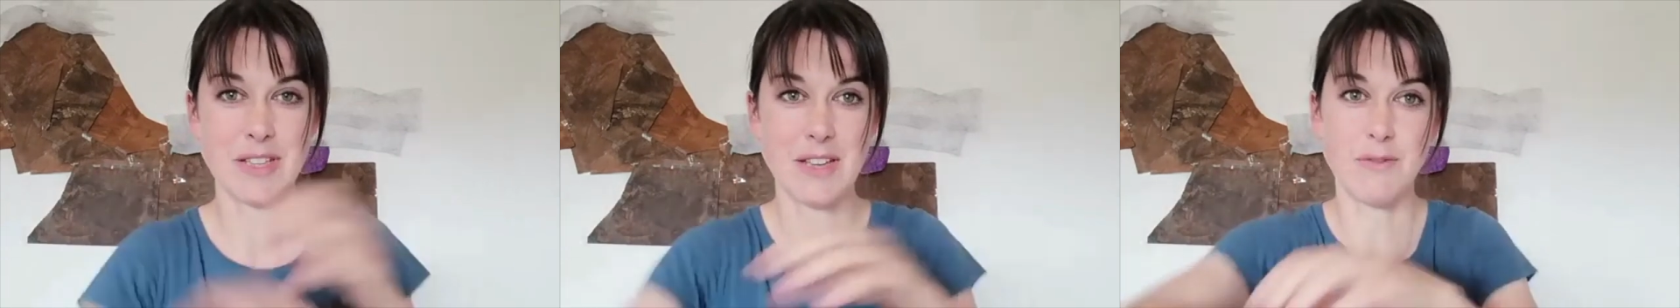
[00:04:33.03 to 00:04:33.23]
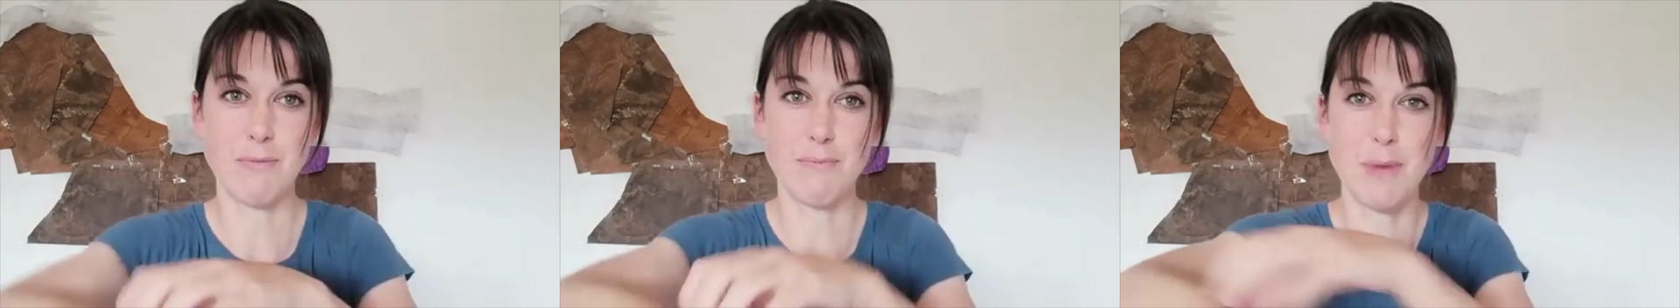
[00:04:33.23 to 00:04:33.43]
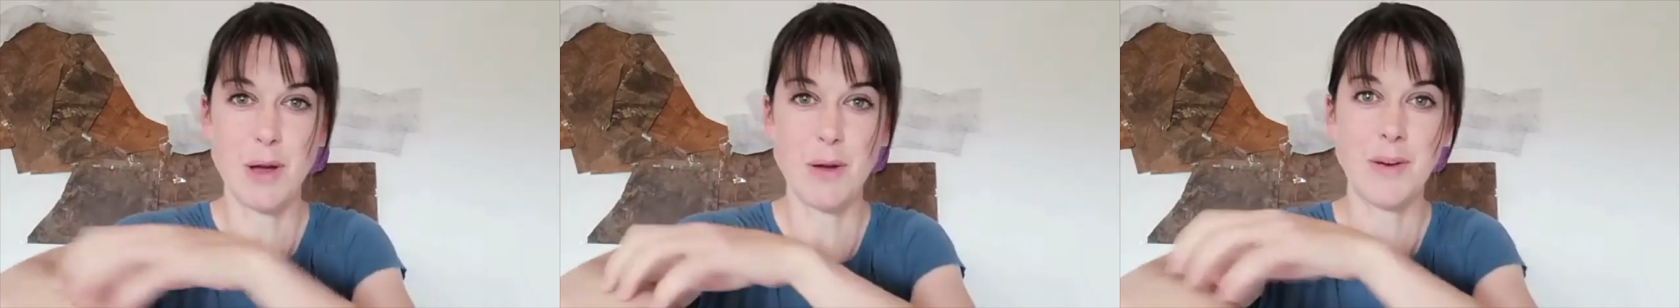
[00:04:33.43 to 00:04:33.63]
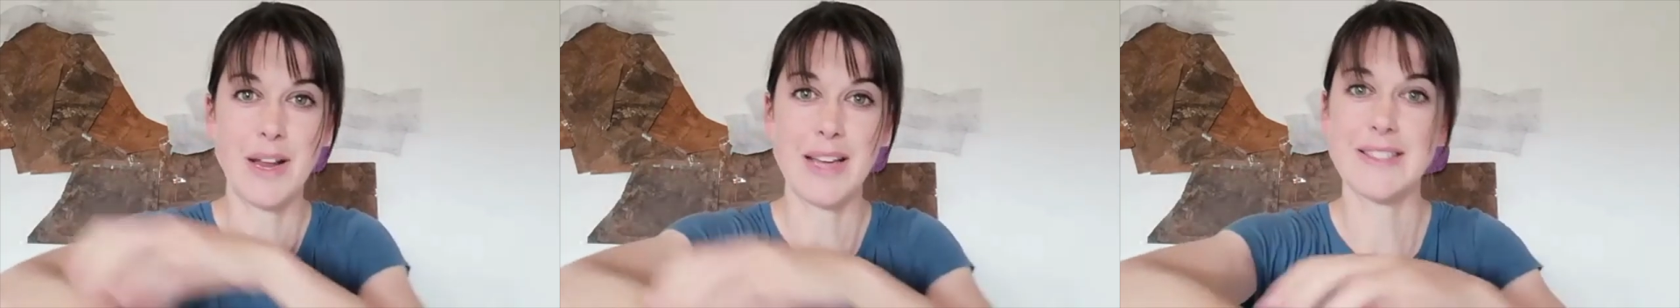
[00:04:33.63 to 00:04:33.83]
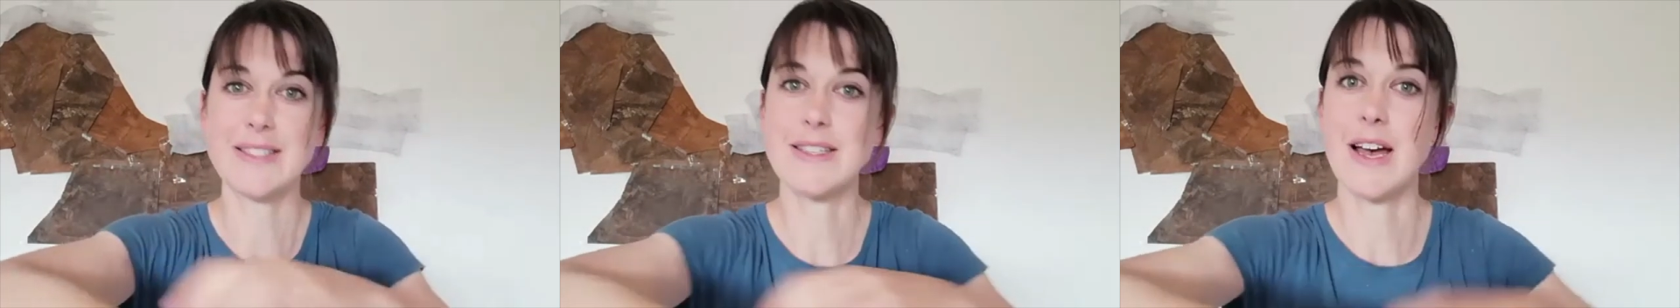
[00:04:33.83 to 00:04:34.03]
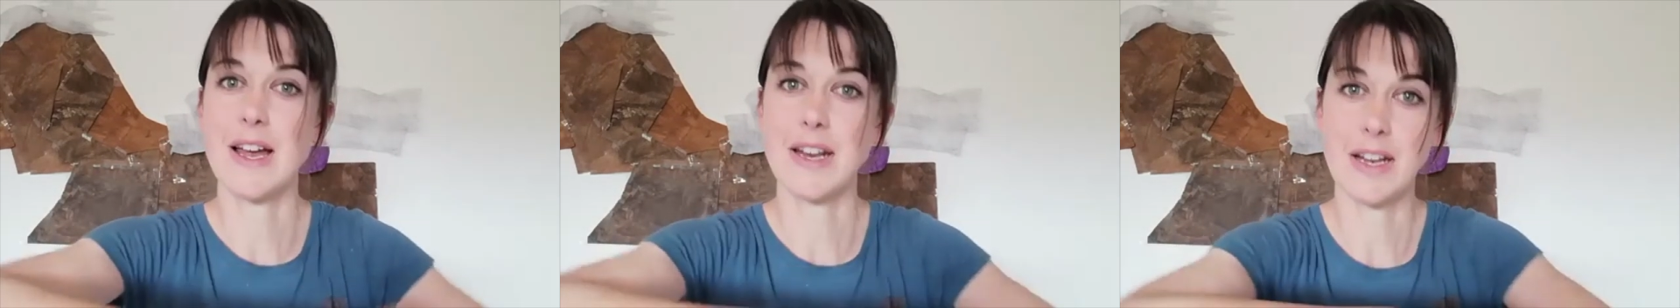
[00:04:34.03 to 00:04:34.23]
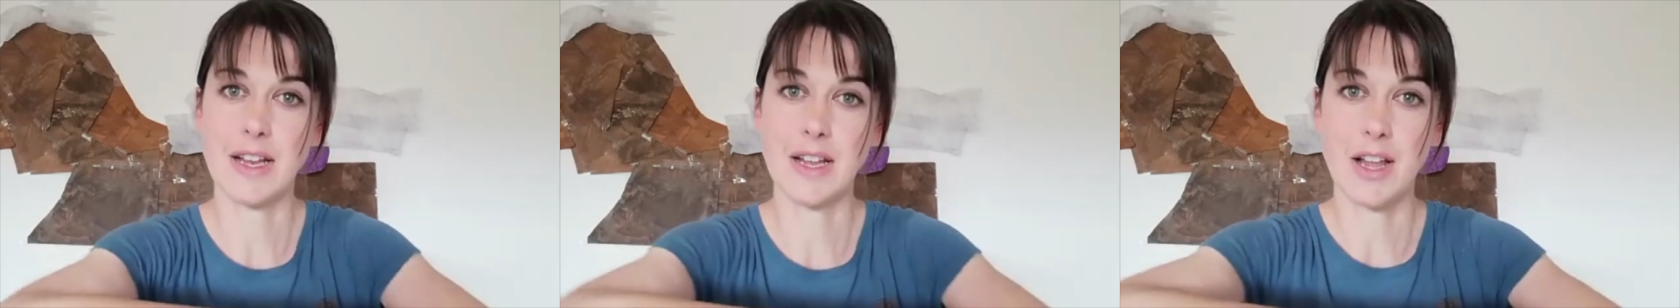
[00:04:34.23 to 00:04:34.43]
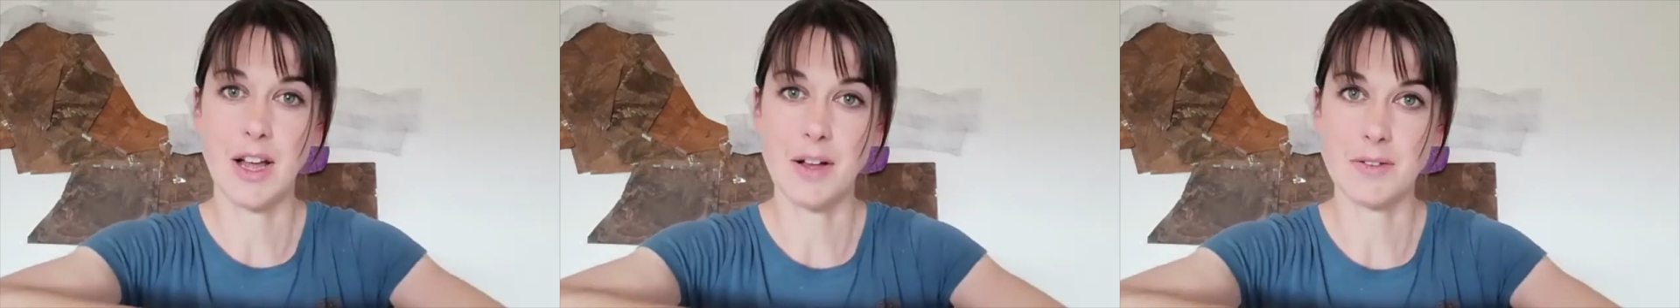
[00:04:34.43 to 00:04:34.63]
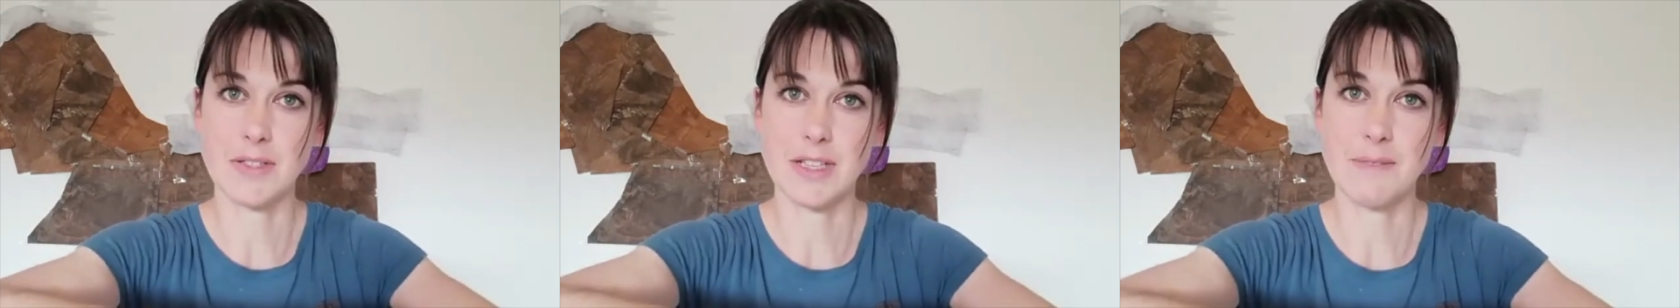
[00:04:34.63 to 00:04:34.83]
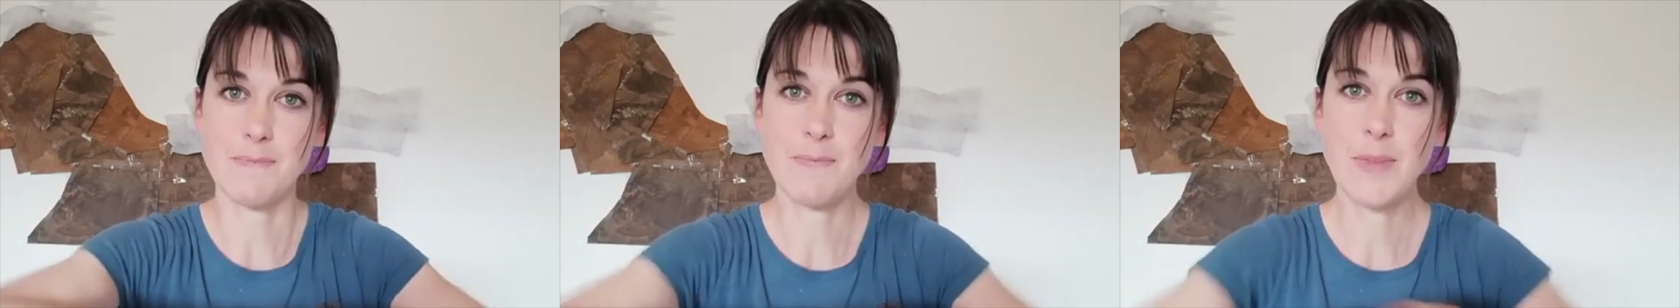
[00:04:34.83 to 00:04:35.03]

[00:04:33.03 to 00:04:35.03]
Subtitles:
even bone has tiny little holes in.